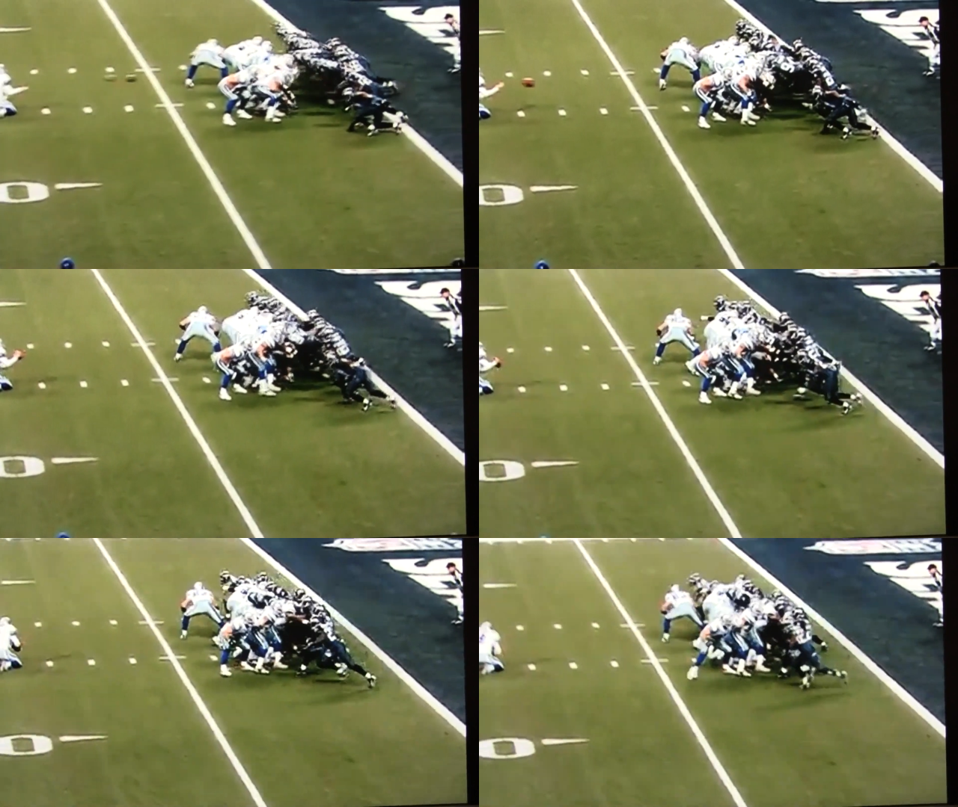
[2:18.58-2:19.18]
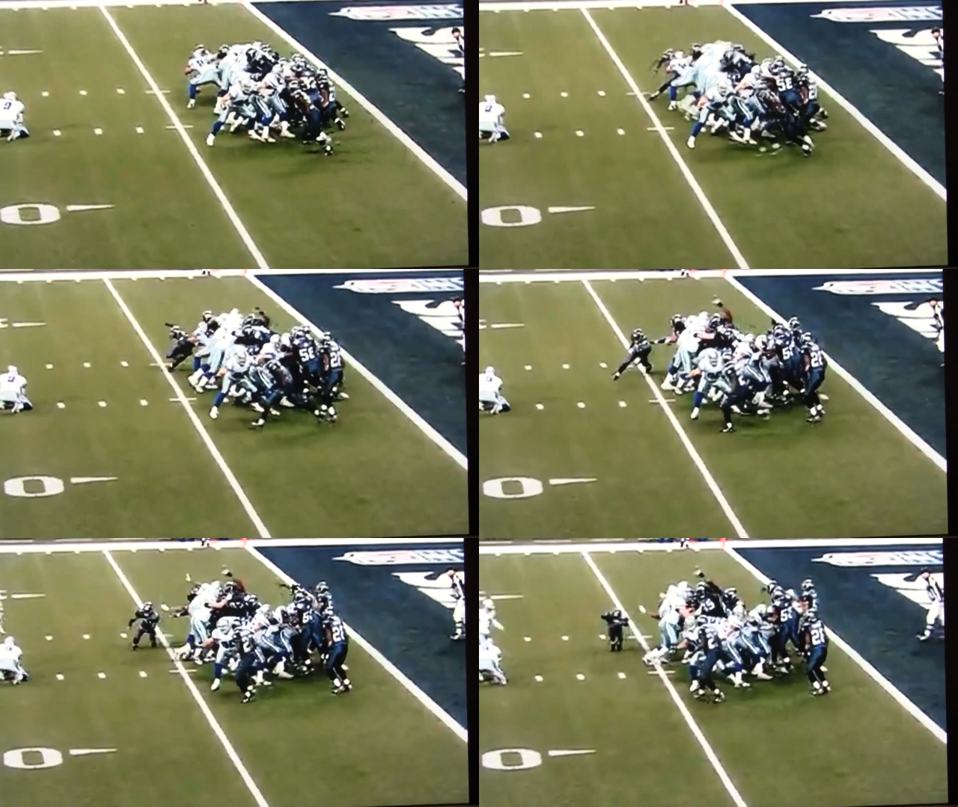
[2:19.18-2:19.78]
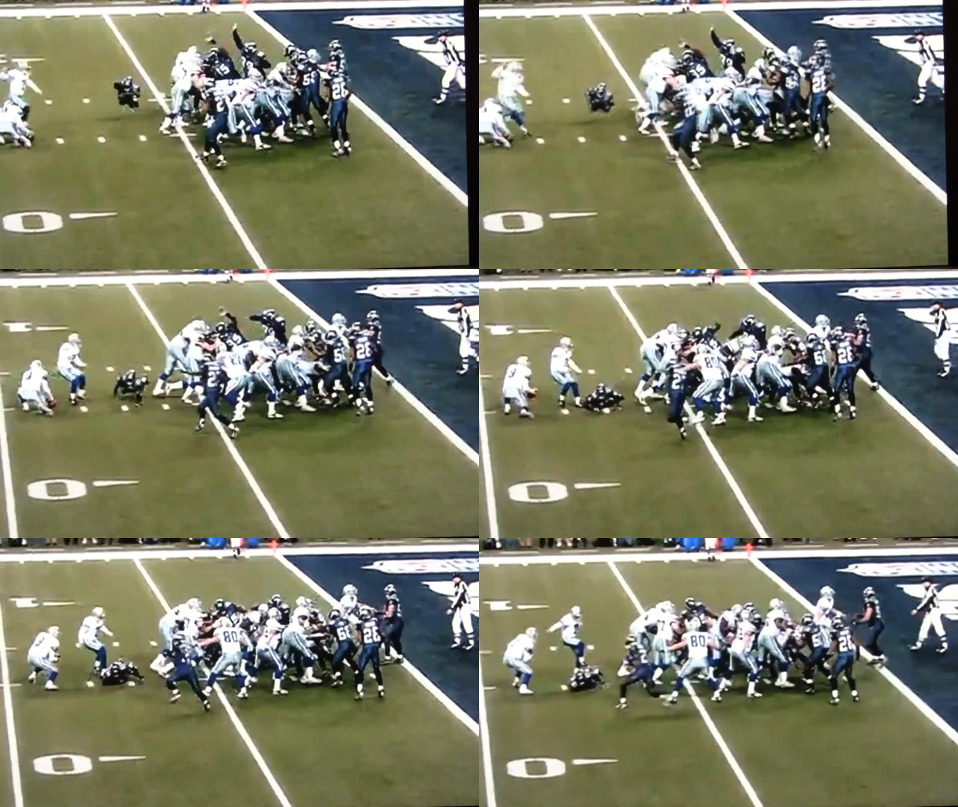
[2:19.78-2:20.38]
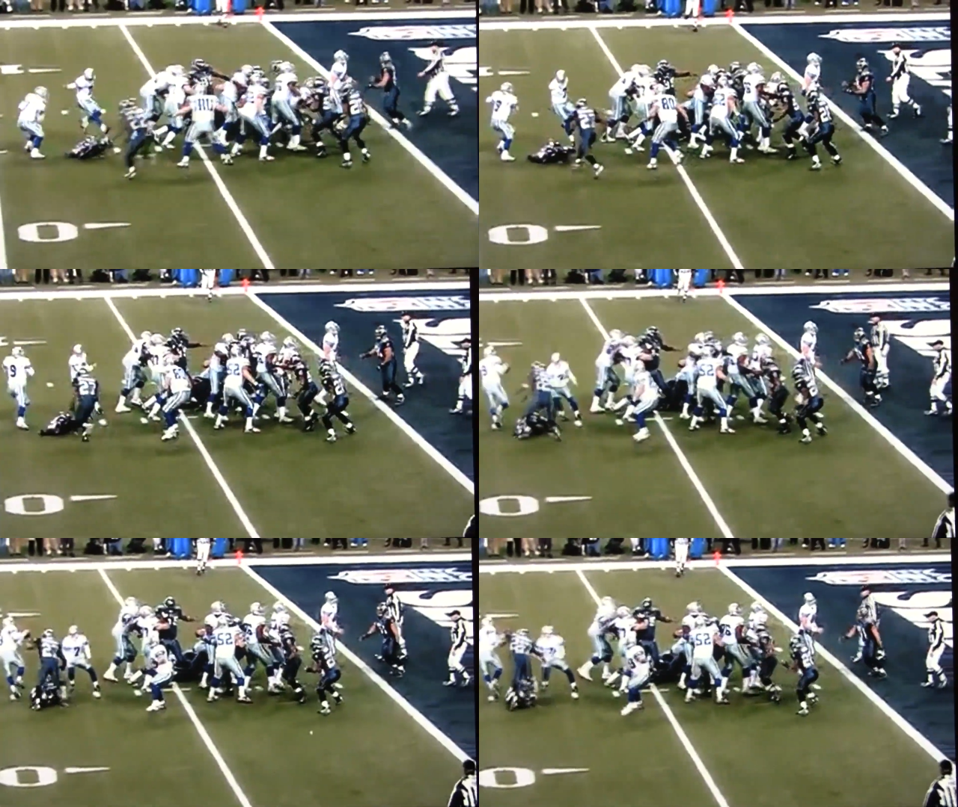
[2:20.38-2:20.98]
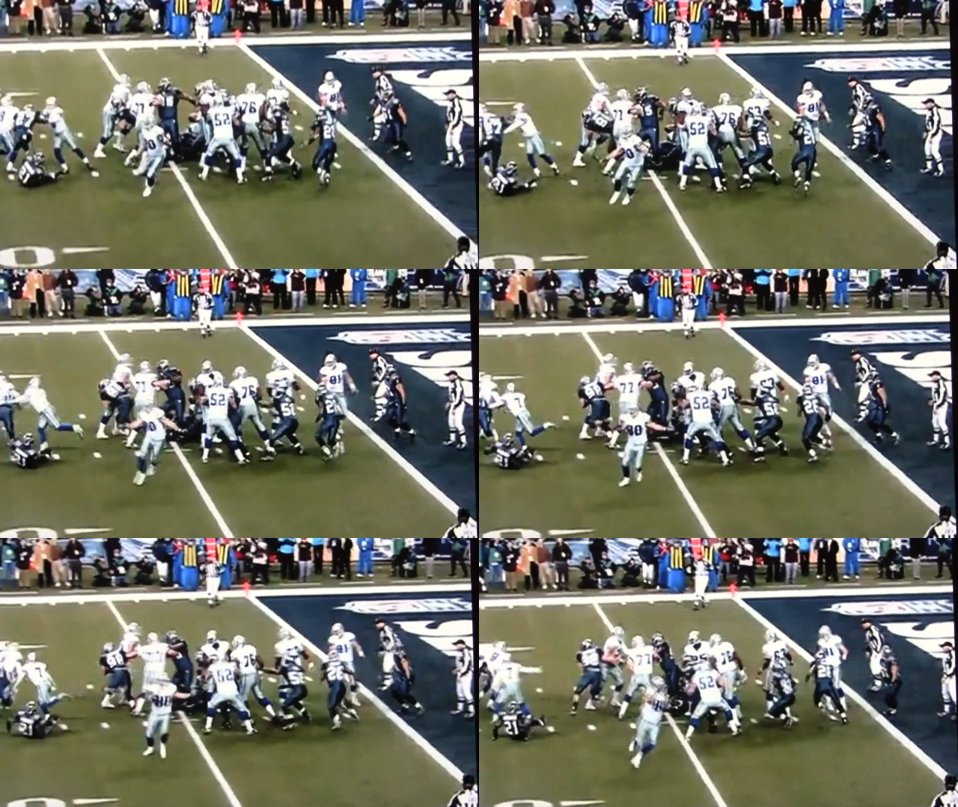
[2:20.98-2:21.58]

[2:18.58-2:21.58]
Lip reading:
[unreadable: no face in view]